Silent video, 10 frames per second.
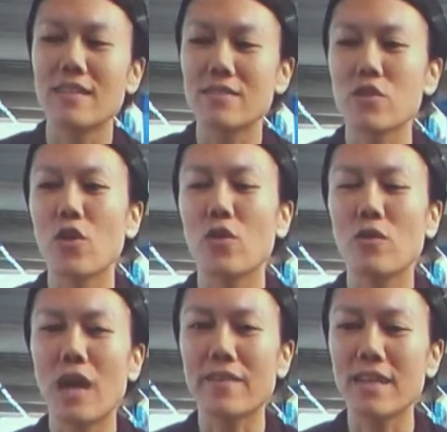And
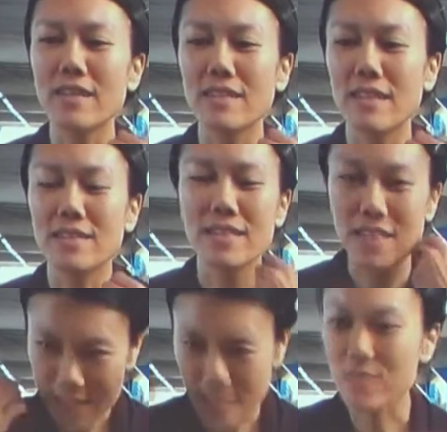so I think
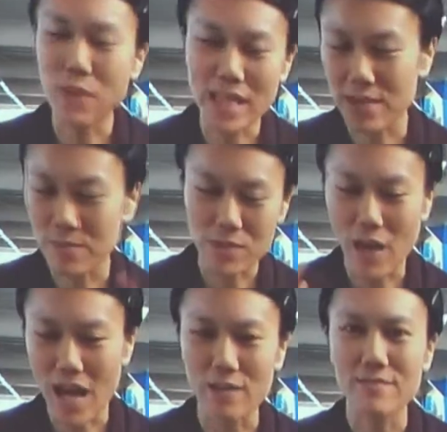it just makes them
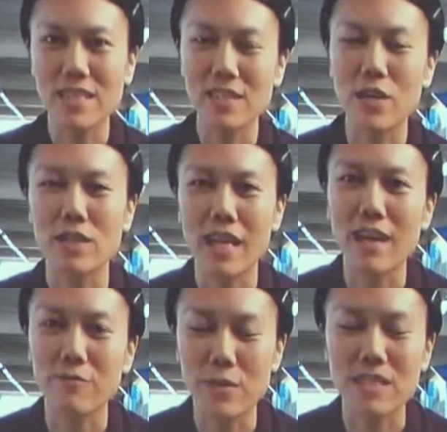smile. You know, they
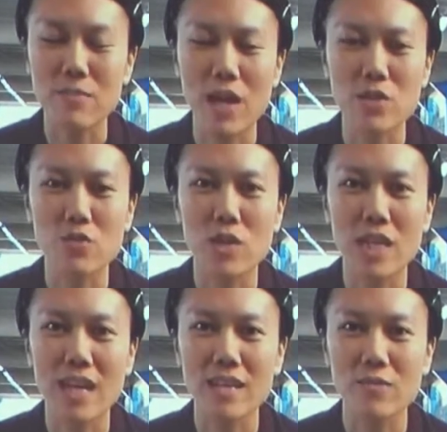got big smiles when
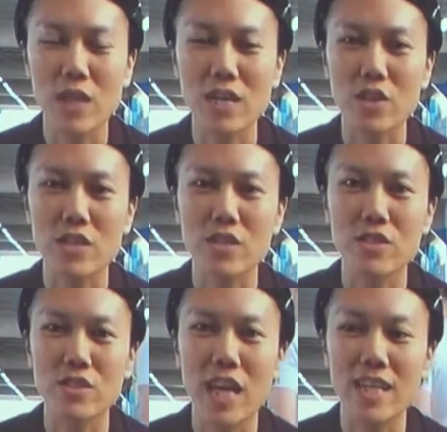I try to
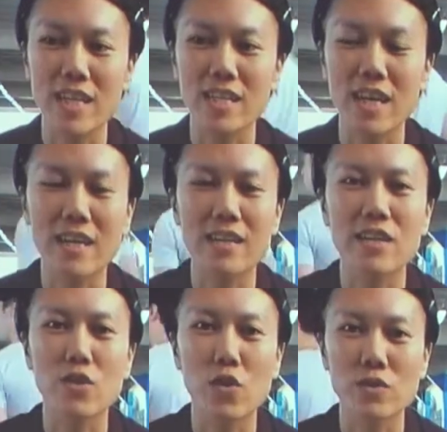do that in
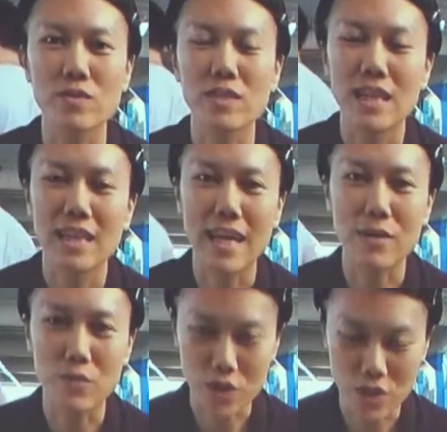their own
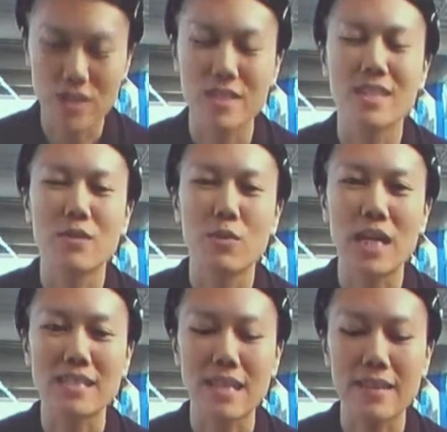language.
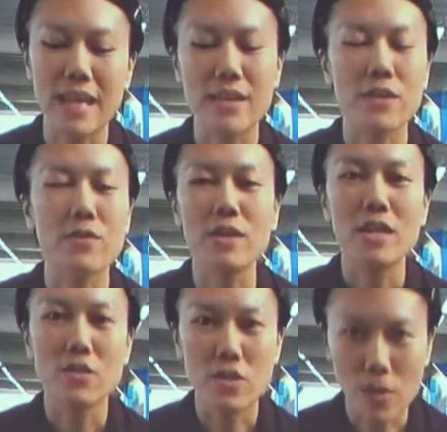Thank you.
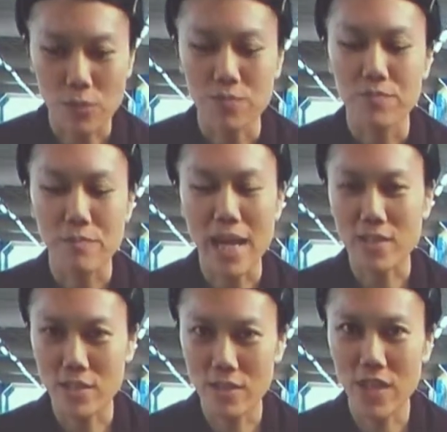So
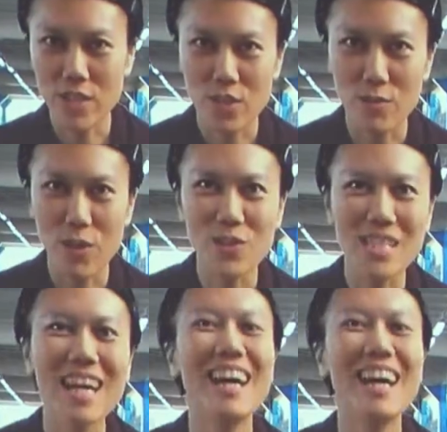back to the vegetables.